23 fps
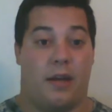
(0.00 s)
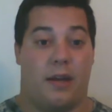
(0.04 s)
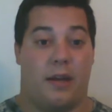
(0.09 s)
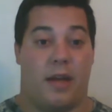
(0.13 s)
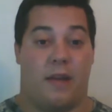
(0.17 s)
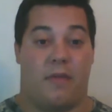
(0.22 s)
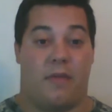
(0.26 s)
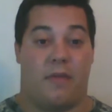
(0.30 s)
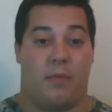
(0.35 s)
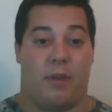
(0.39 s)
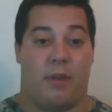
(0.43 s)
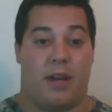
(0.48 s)

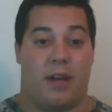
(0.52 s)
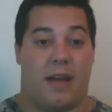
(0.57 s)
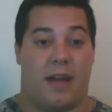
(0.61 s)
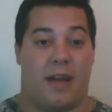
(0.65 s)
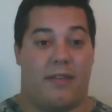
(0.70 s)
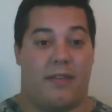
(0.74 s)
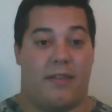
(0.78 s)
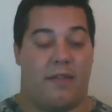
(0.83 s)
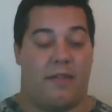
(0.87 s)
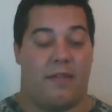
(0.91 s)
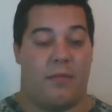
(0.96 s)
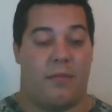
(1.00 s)
And everybody
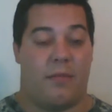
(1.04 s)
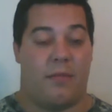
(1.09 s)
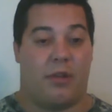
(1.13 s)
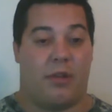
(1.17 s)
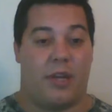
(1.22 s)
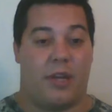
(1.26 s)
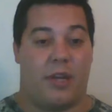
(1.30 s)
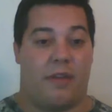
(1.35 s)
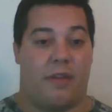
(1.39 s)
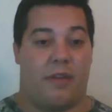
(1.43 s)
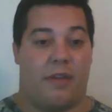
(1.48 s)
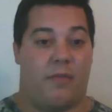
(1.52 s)
has a different
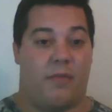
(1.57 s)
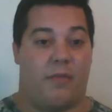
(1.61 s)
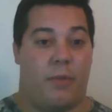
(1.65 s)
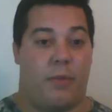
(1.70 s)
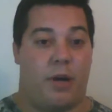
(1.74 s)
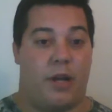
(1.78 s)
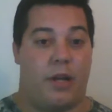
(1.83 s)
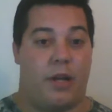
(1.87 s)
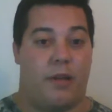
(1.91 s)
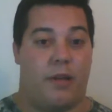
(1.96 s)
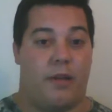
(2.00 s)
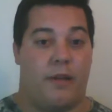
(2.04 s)
belief,
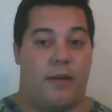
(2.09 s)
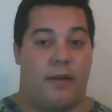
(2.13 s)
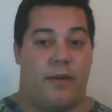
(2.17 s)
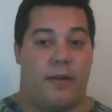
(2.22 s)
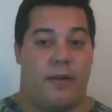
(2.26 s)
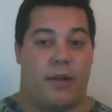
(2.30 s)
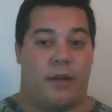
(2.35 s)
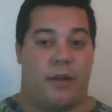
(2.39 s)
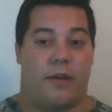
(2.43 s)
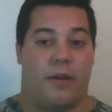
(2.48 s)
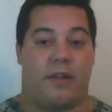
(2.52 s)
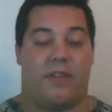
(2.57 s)
but
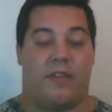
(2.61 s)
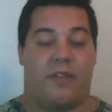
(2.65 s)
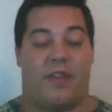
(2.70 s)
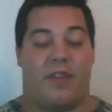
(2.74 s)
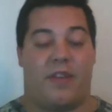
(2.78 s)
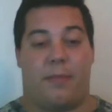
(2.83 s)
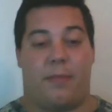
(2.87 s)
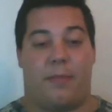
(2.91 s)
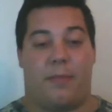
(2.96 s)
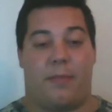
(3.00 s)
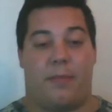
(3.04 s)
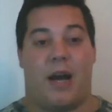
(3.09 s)
at the
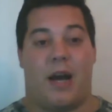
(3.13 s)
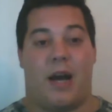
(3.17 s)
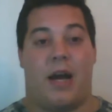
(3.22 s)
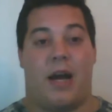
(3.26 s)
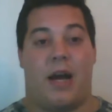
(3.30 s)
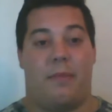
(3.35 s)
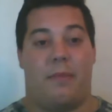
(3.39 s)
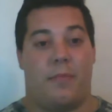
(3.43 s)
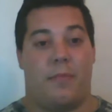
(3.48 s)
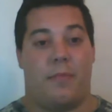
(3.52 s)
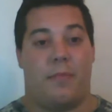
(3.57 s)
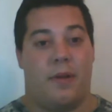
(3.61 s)
same
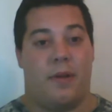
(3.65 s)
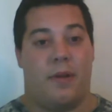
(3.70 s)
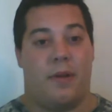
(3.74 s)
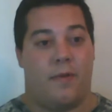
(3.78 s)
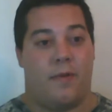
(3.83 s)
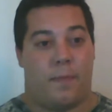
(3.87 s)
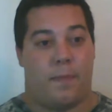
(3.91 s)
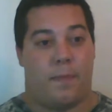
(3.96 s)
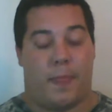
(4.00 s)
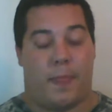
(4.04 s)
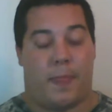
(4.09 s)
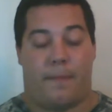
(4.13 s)
time,
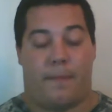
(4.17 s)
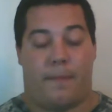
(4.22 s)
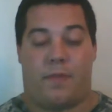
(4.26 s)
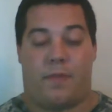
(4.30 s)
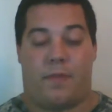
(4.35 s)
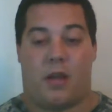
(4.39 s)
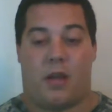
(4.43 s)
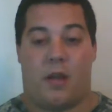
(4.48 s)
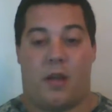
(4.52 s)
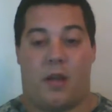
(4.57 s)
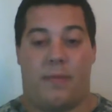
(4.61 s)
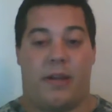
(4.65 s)

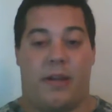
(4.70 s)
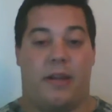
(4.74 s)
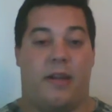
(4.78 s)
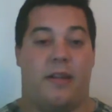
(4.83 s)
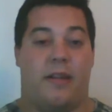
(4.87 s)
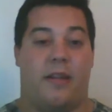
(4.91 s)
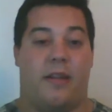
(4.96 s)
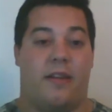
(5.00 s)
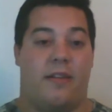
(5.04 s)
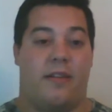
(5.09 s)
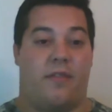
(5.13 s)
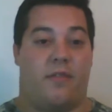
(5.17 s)
coming
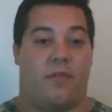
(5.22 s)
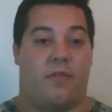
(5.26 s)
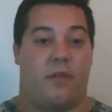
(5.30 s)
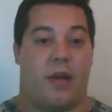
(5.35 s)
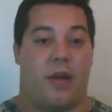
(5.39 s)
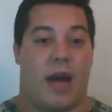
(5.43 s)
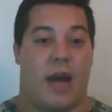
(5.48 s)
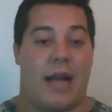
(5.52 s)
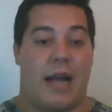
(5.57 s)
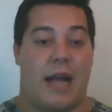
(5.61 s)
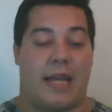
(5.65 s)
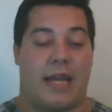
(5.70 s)
into this,
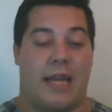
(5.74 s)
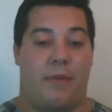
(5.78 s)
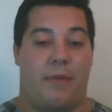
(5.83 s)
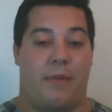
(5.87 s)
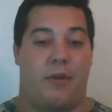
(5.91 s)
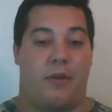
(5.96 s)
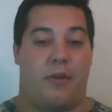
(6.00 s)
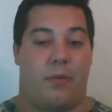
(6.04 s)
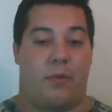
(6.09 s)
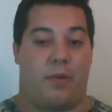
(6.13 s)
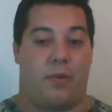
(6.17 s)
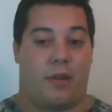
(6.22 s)
I
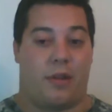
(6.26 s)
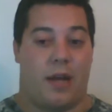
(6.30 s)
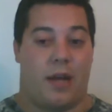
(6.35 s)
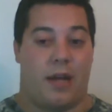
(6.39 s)
came into it with a